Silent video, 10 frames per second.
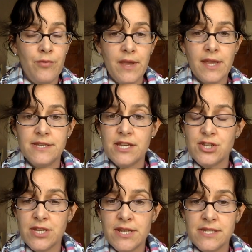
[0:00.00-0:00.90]
the
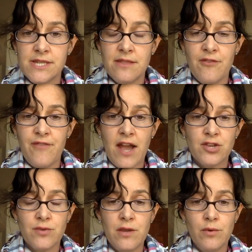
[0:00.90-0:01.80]
conditions in the
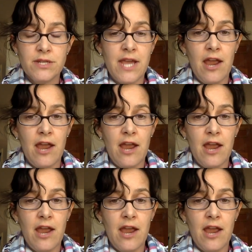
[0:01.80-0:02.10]
factory were